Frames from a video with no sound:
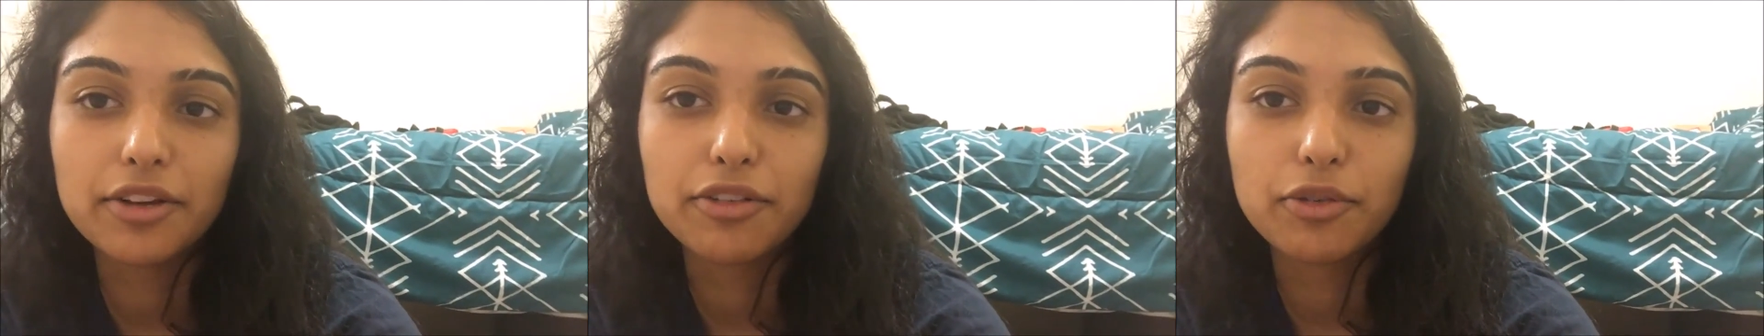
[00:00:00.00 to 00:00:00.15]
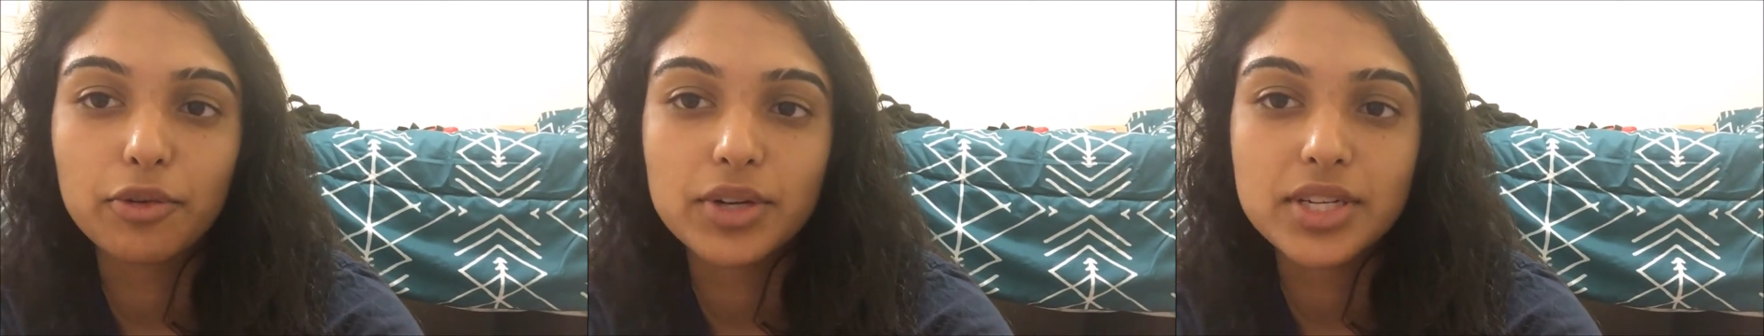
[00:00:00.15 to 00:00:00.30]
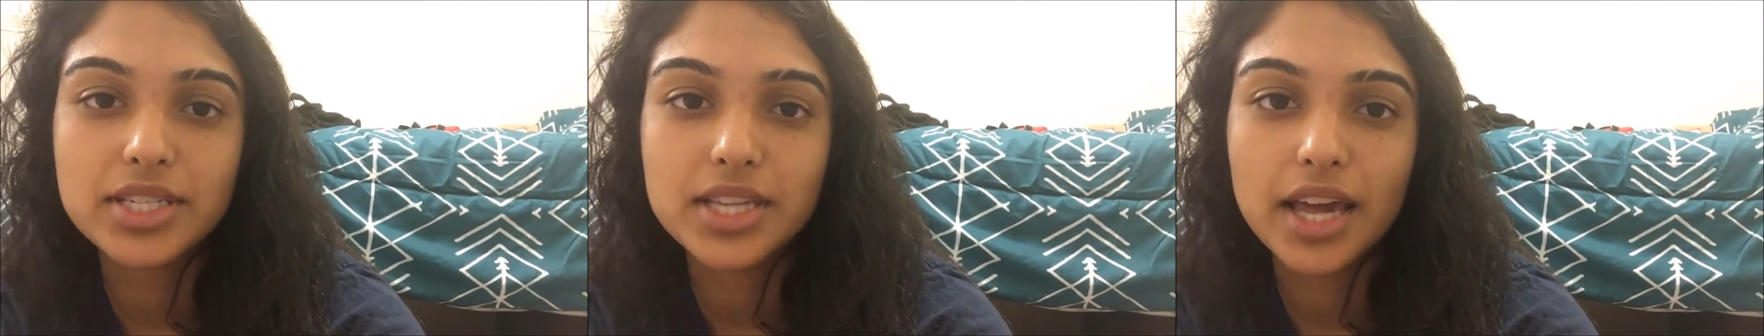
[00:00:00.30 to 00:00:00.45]

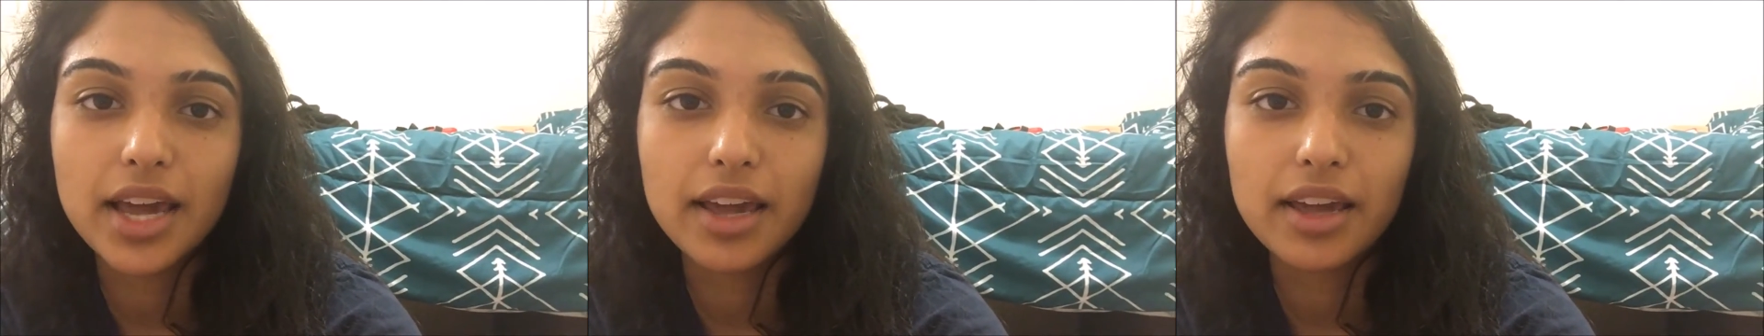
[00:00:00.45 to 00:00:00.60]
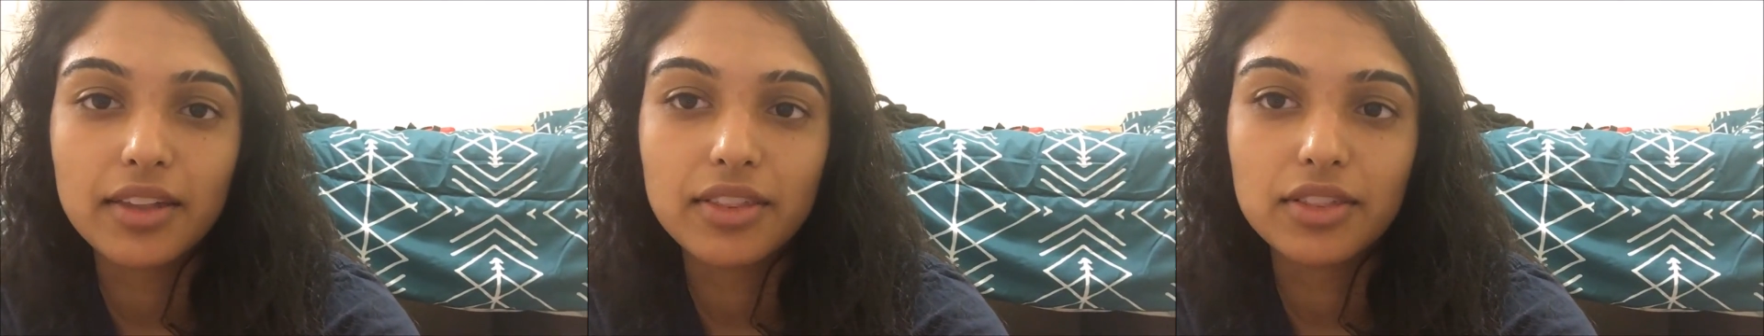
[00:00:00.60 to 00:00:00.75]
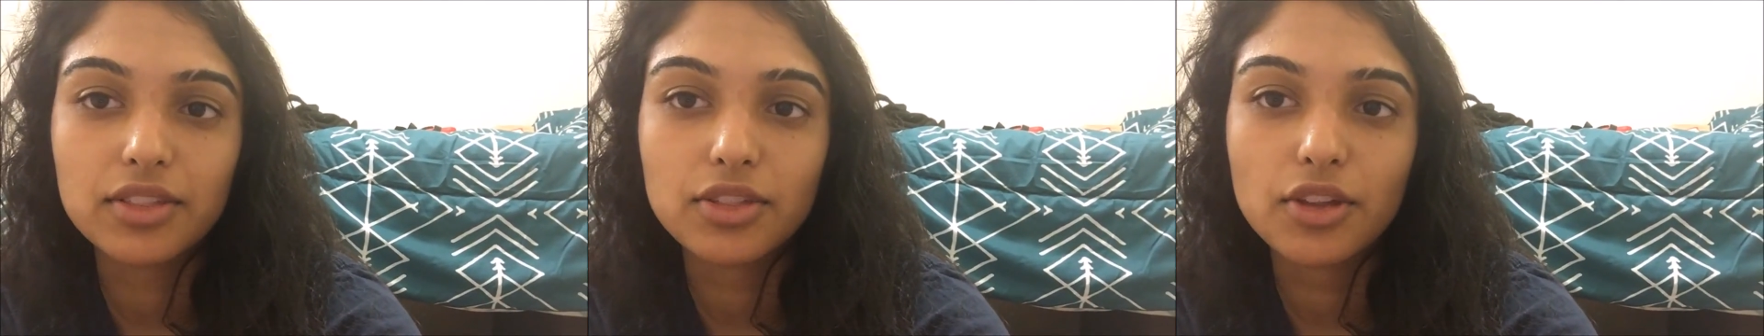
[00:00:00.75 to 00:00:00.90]
if we
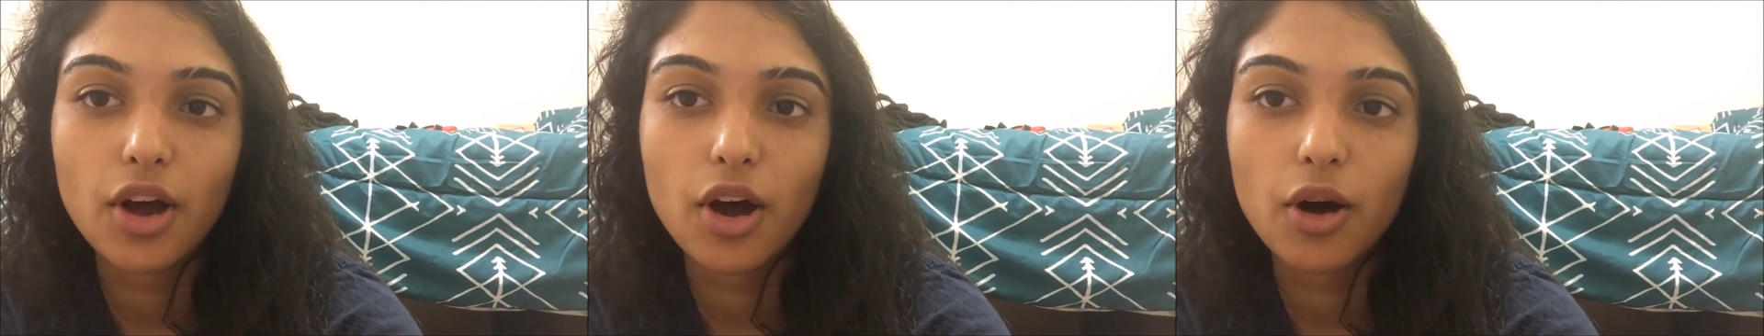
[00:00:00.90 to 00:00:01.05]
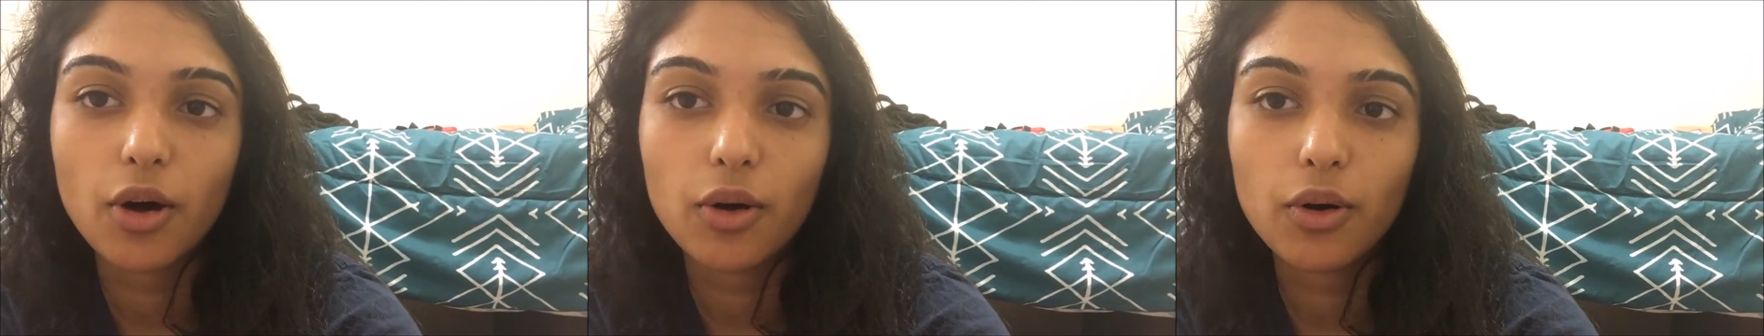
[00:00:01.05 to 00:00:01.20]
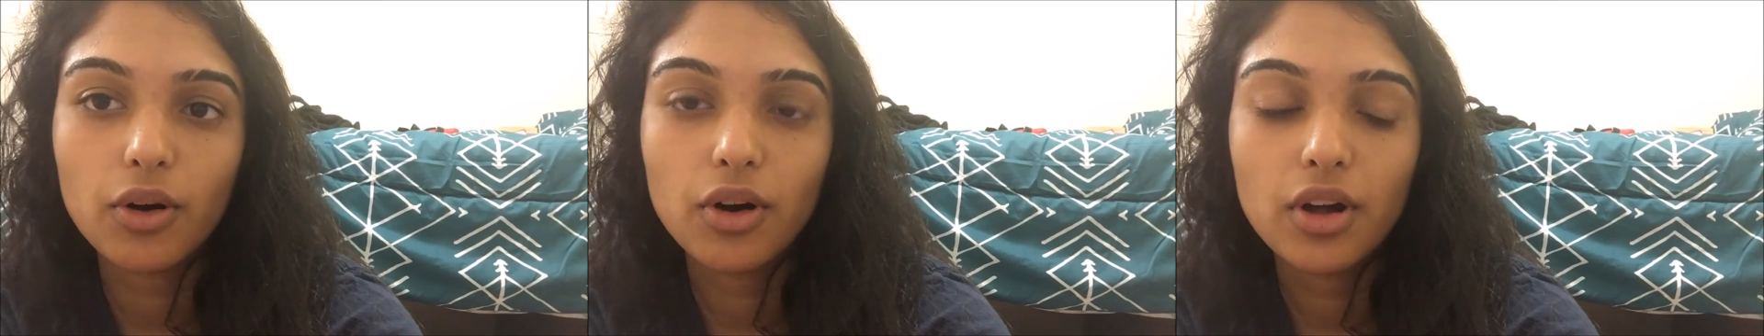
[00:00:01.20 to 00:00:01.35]
say
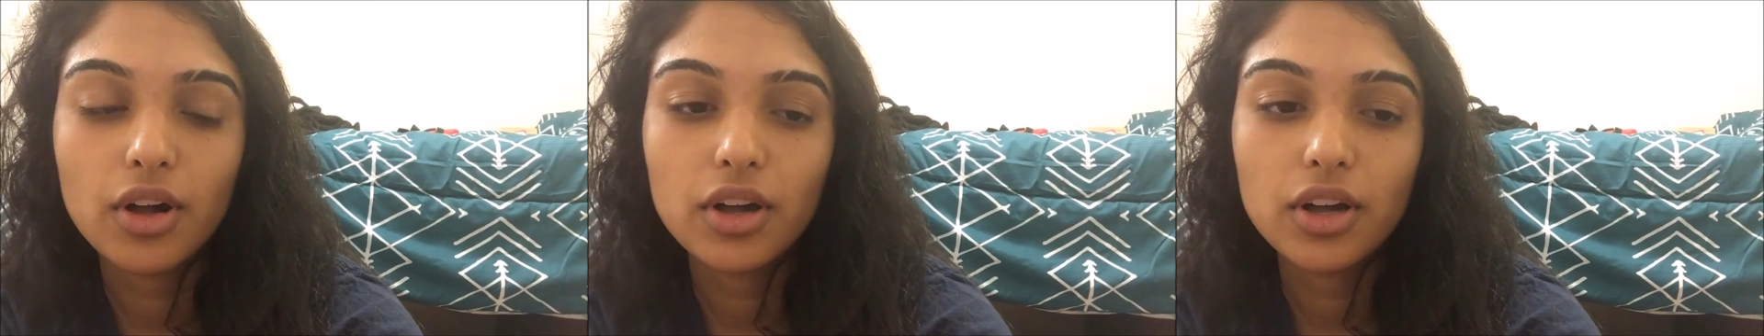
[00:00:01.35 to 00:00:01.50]
no,